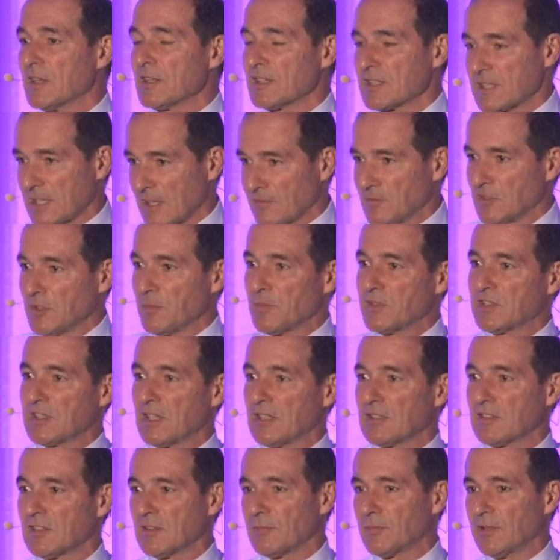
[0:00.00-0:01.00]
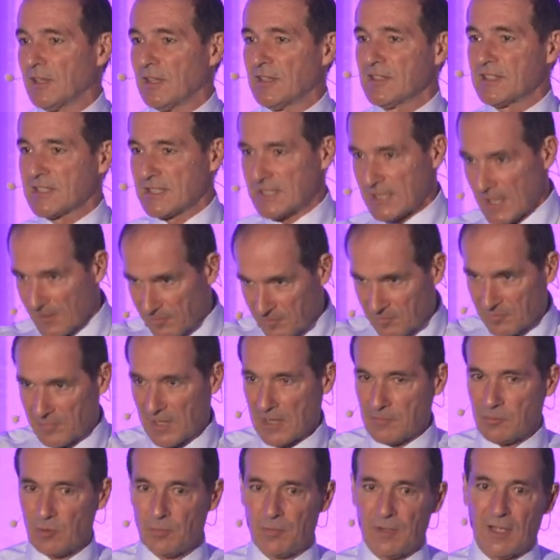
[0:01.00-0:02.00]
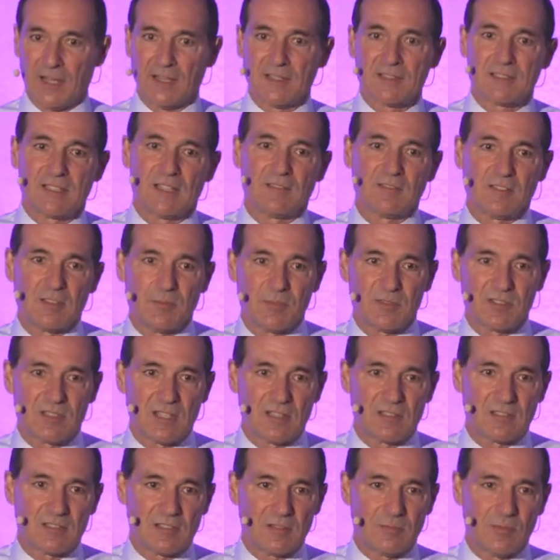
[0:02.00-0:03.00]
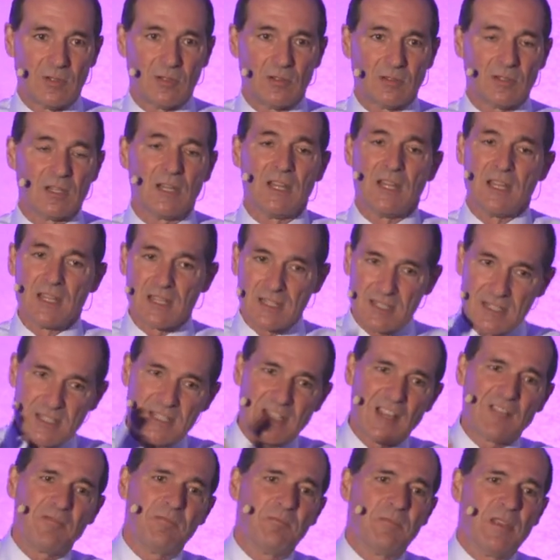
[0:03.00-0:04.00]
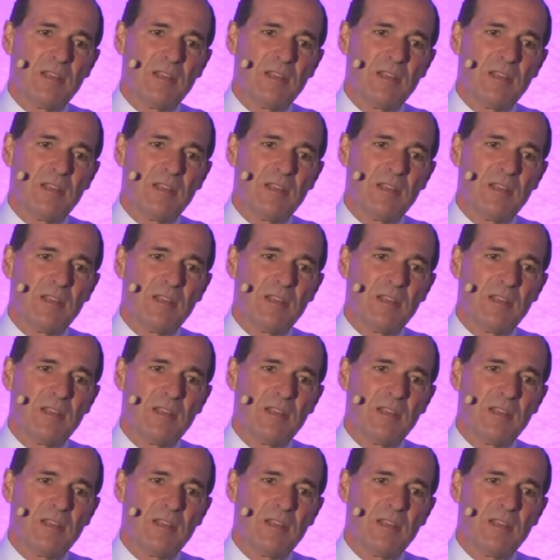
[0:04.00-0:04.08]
70% of the bread, seven people buying 70% of the milk, seven